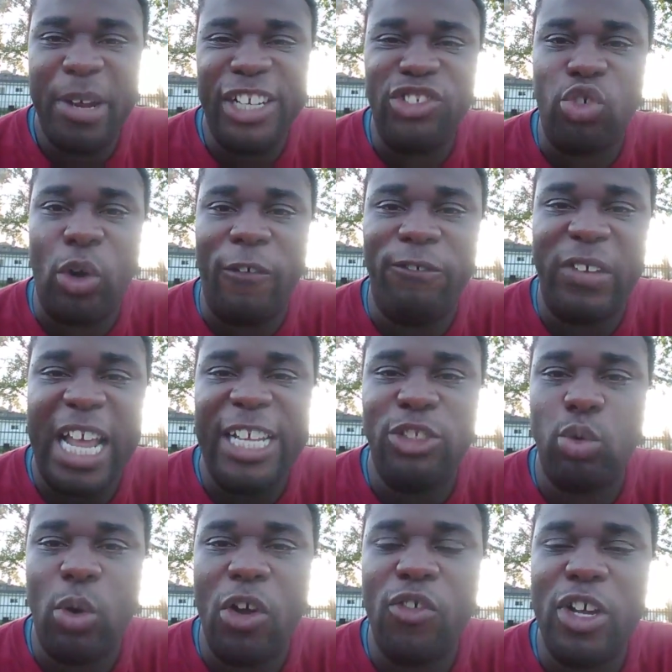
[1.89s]
Metroid Fan
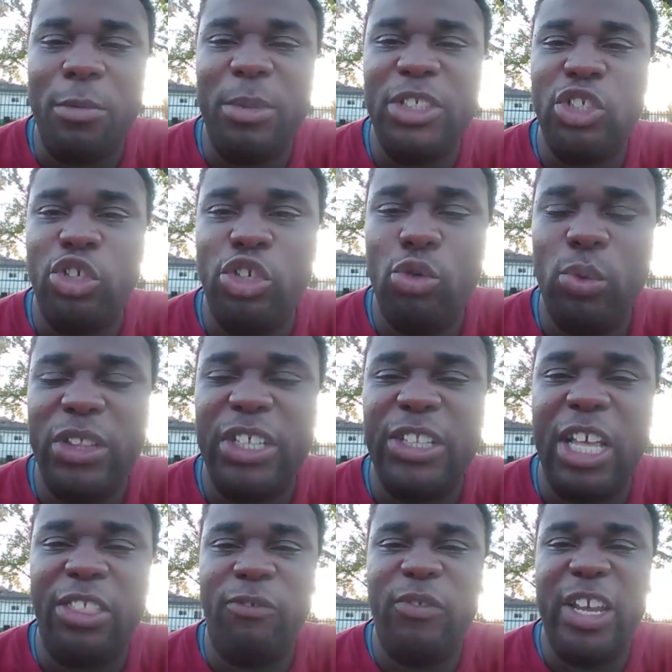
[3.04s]
12 coming to you with
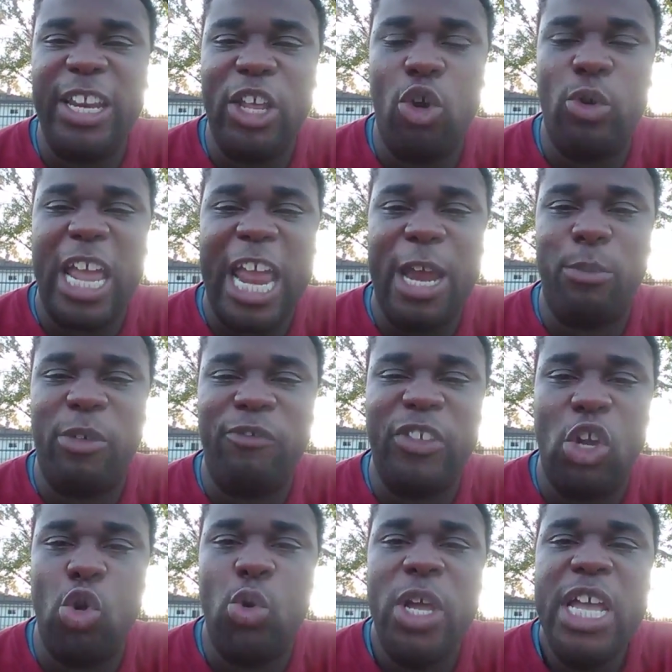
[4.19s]
another video game
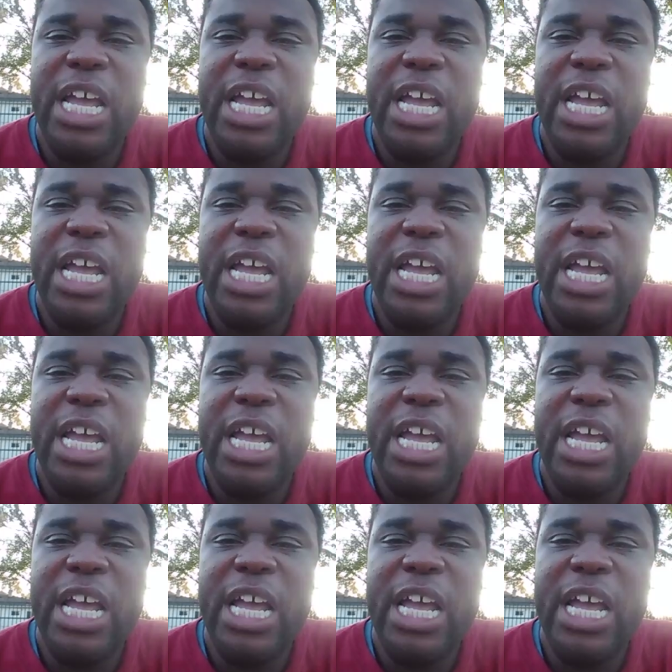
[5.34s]
review,